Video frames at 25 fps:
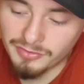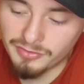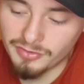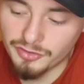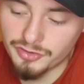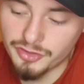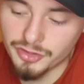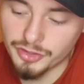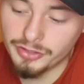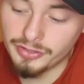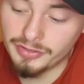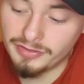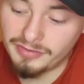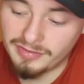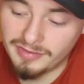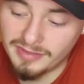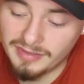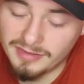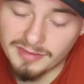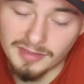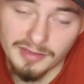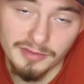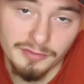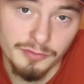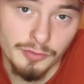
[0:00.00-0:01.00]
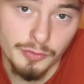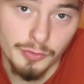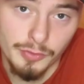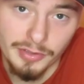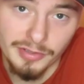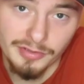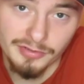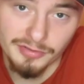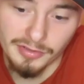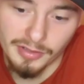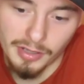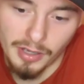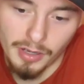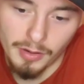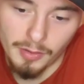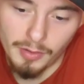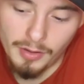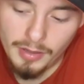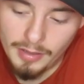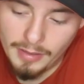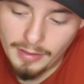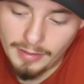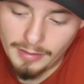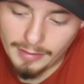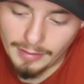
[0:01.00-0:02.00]
having such a good season a few years
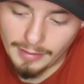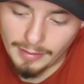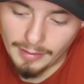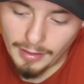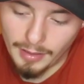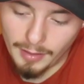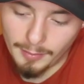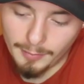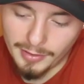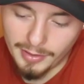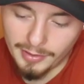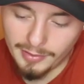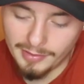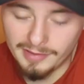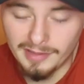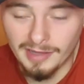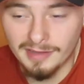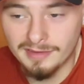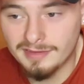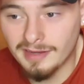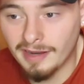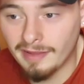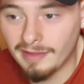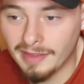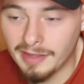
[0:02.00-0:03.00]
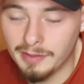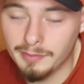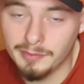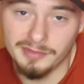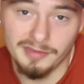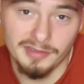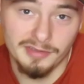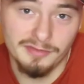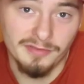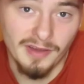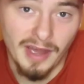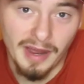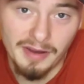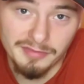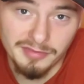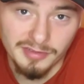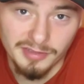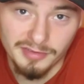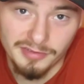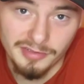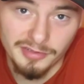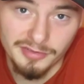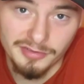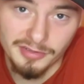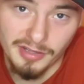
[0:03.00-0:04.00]
ago, it's not like it was like
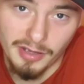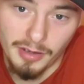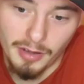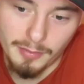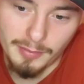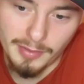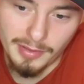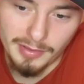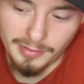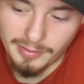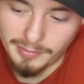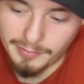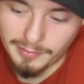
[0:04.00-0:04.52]
5-6 years ago.